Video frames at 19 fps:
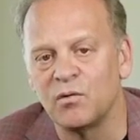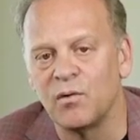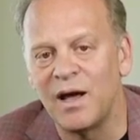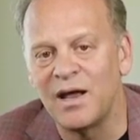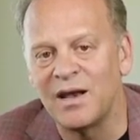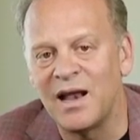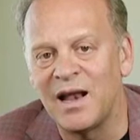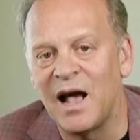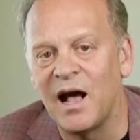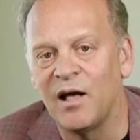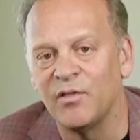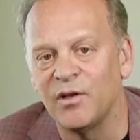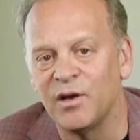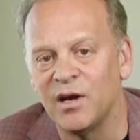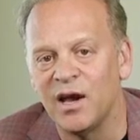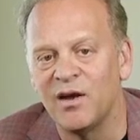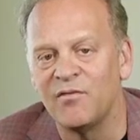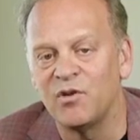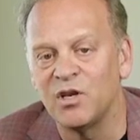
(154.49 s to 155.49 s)
right now
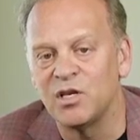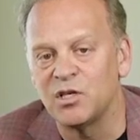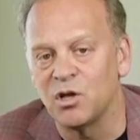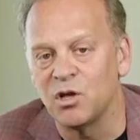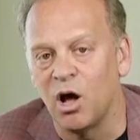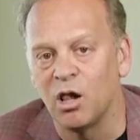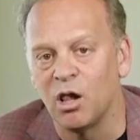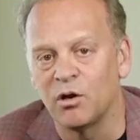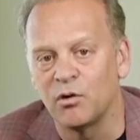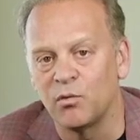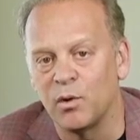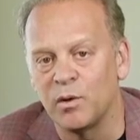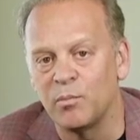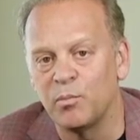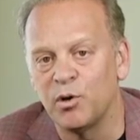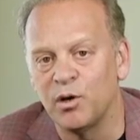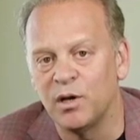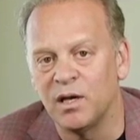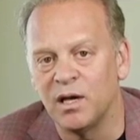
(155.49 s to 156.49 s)
that every dollar we
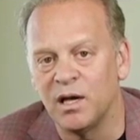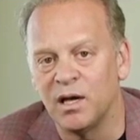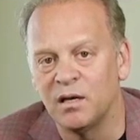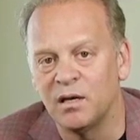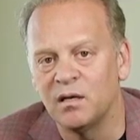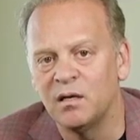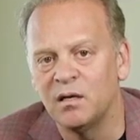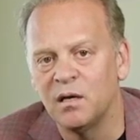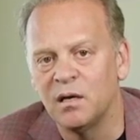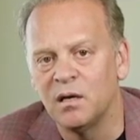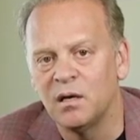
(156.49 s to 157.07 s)
put in,